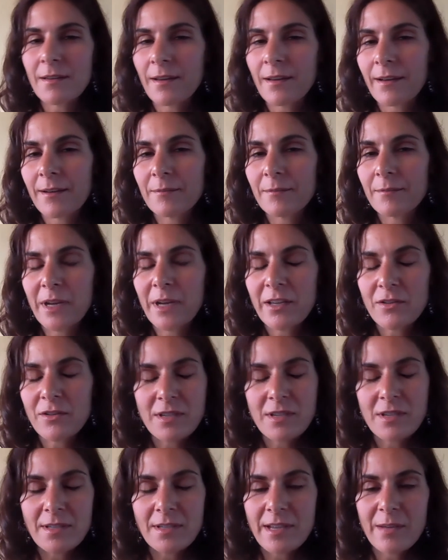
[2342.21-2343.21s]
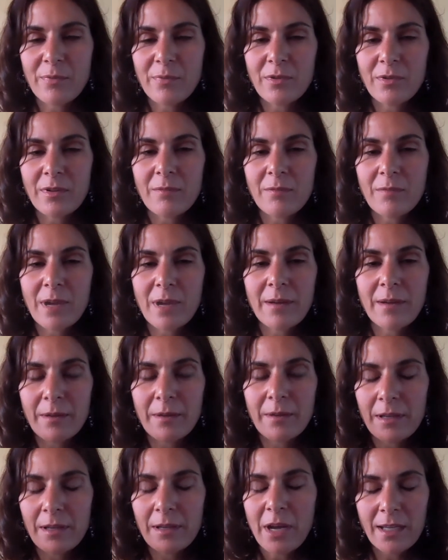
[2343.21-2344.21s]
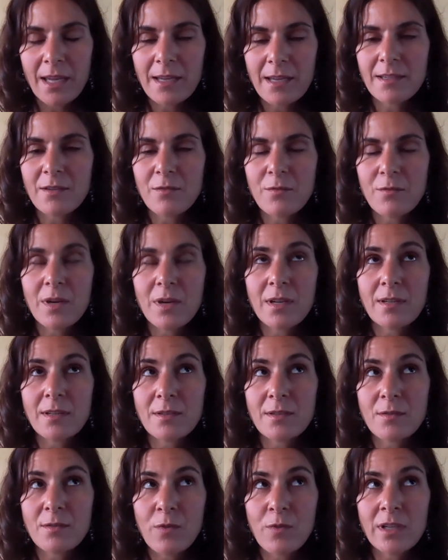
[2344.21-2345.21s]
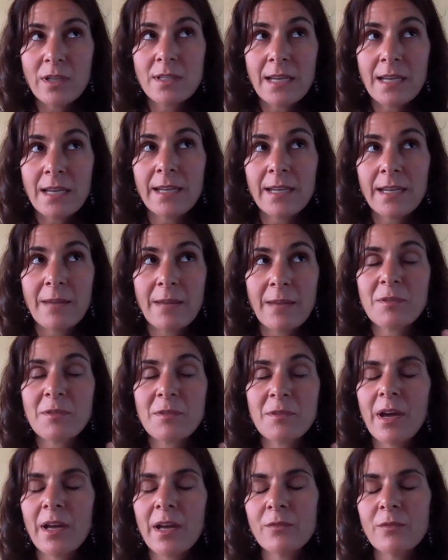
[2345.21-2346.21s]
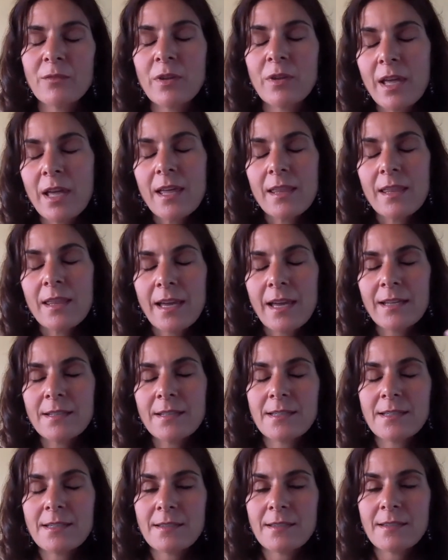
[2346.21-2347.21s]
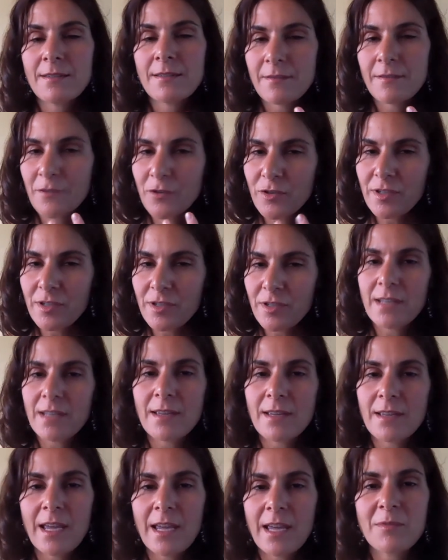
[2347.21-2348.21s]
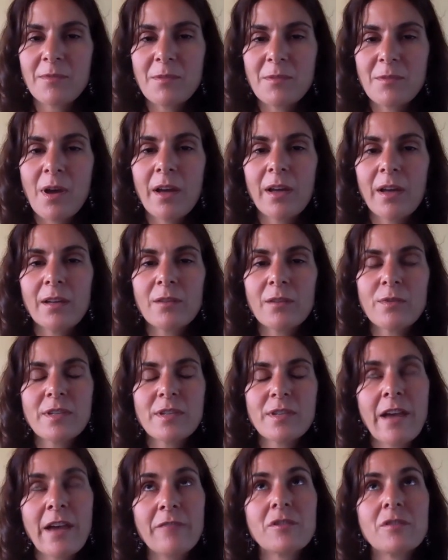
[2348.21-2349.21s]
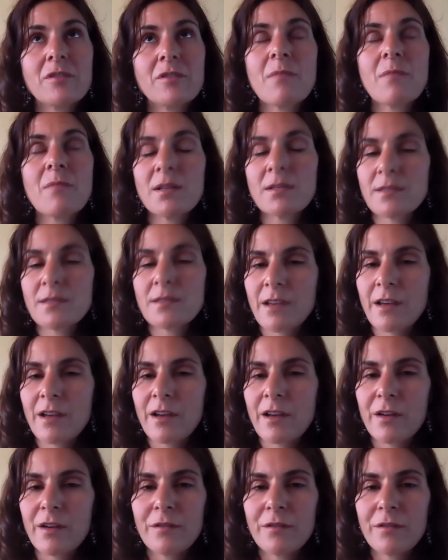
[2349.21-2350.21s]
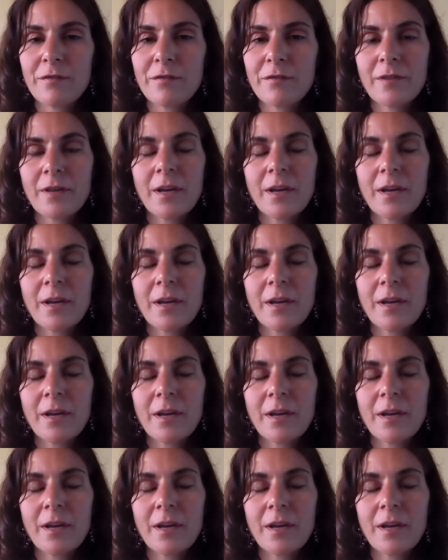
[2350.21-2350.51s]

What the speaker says: I use the example, in my case, it was what date came to mind. Well, that first date that came to mind was after months of